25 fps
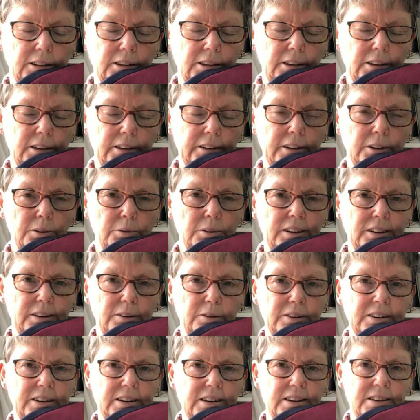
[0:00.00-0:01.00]
you know how
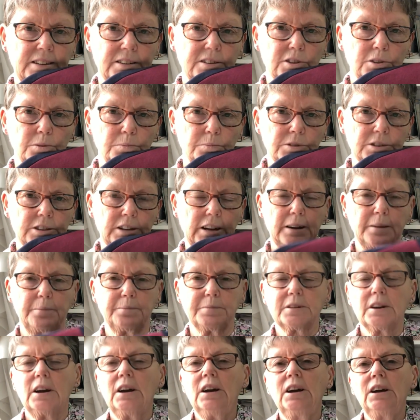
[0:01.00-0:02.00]
it is
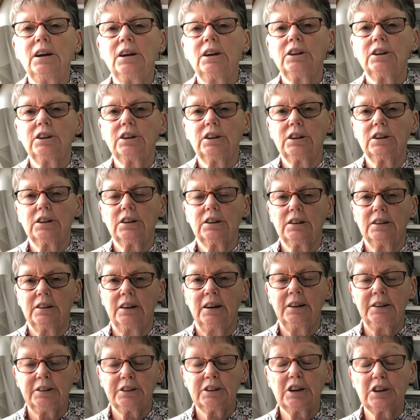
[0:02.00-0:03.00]
sometimes.
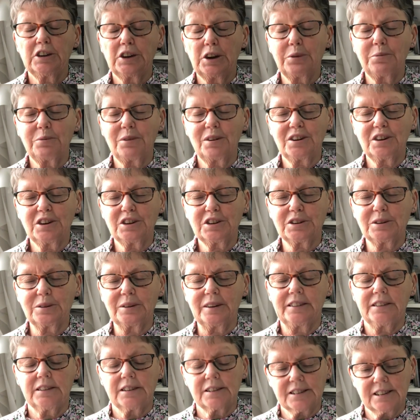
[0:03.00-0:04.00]
You know what you're
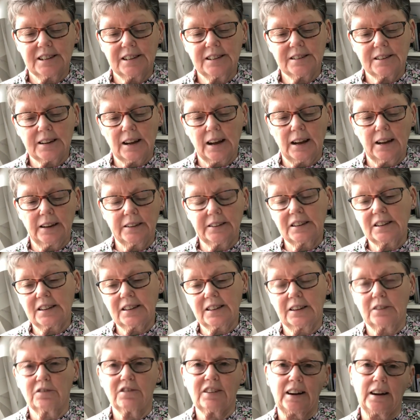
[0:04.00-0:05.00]
doing, you sit down and you
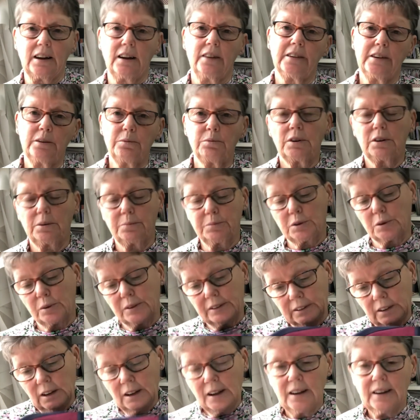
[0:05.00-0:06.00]
think, right, I know what I'm
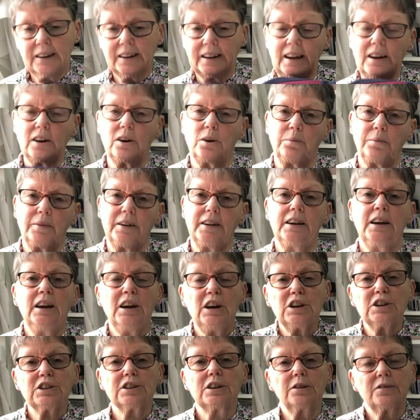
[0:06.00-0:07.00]
doing, get on with it.
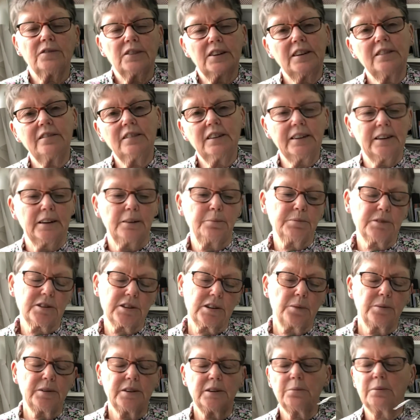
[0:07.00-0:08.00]
So there I am
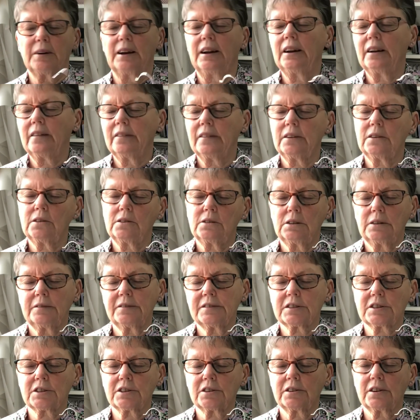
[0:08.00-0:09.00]
sewing away, and then all of a
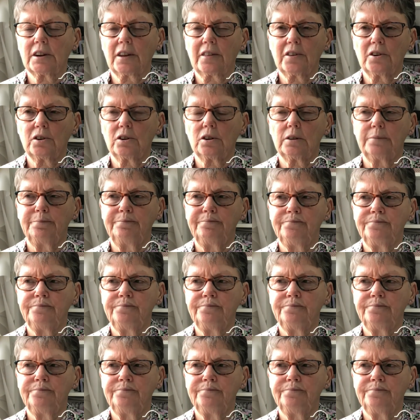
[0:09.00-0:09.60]
sudden I thought,